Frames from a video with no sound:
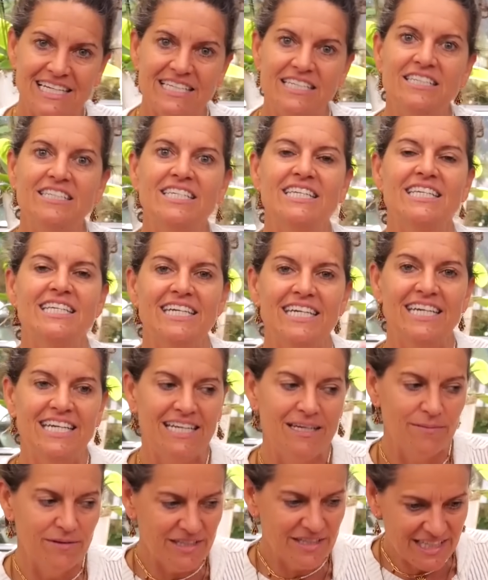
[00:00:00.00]
into
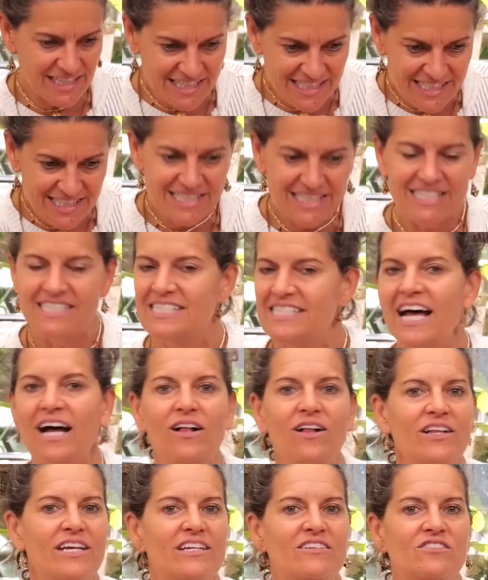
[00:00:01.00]
the into the
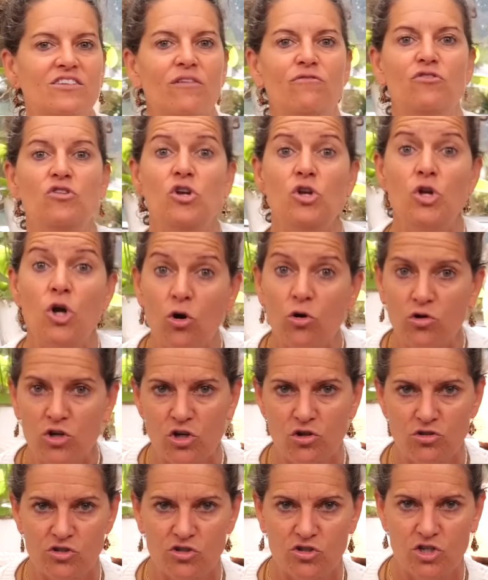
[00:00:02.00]
cell, it's of no
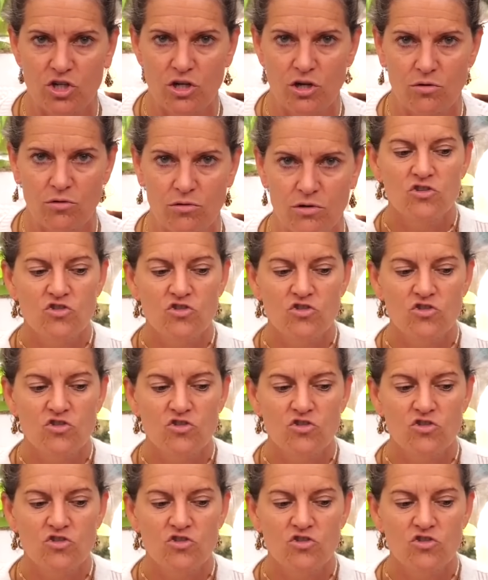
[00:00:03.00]
use to you.